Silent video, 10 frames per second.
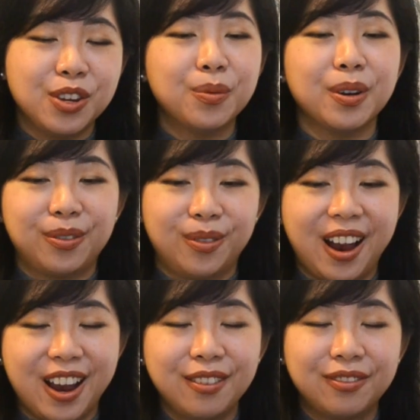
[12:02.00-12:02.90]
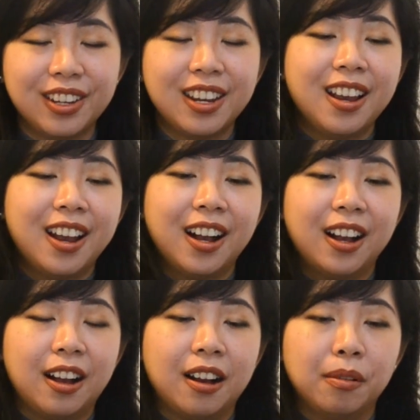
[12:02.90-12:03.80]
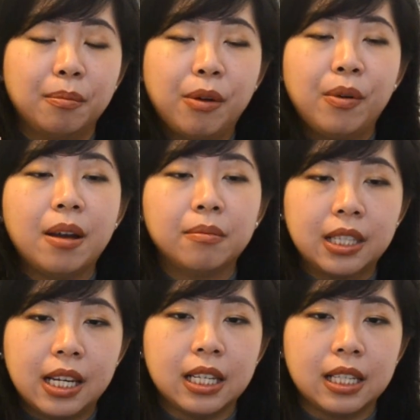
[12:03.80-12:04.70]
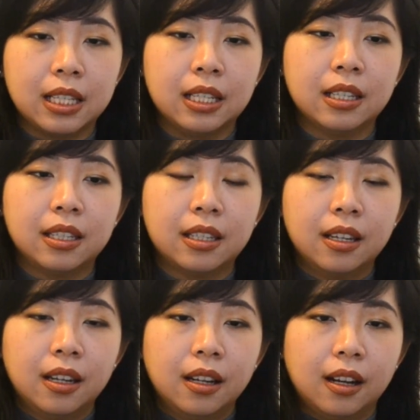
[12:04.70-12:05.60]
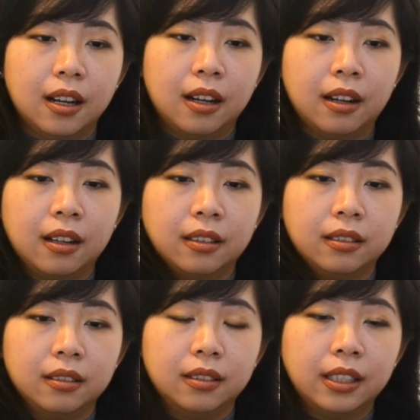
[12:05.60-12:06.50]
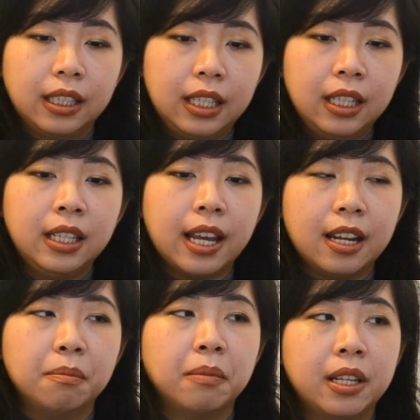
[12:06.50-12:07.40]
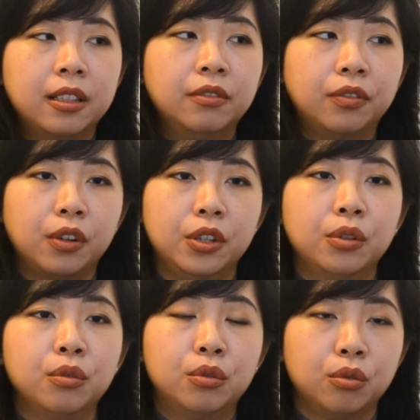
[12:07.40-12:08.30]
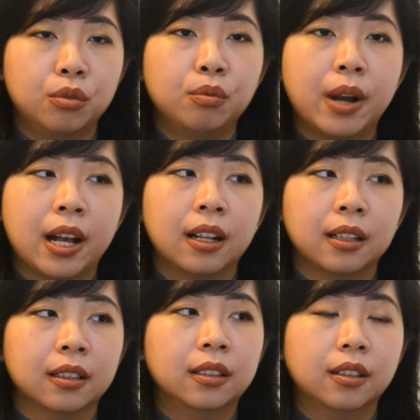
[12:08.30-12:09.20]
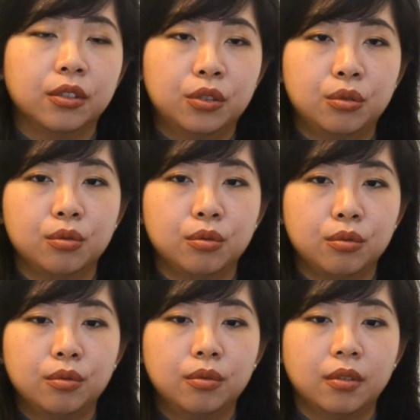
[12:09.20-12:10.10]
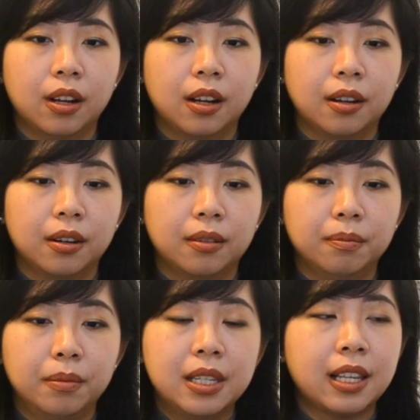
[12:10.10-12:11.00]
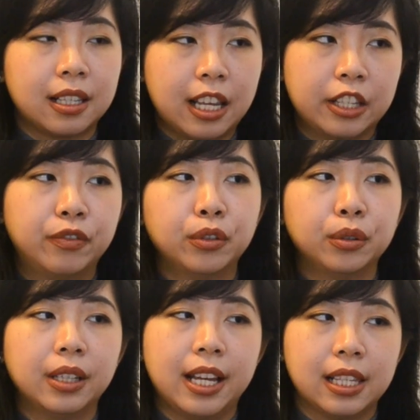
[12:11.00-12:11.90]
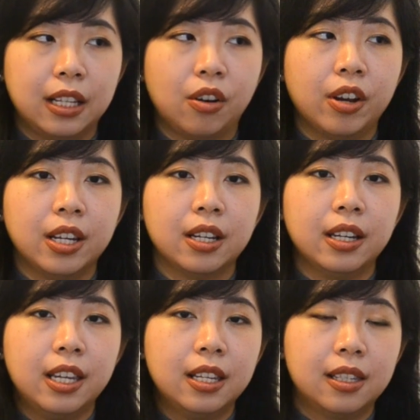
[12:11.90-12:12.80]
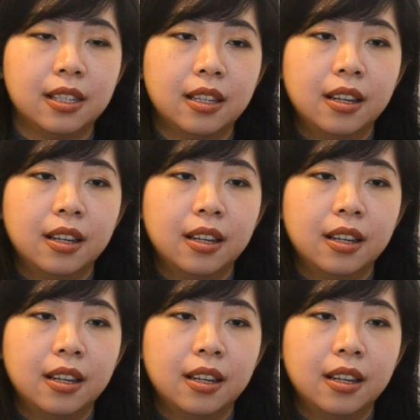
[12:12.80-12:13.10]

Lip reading: you will thrive, but what I'm saying is this: the key element for you to do well or to be successful as a lawyer is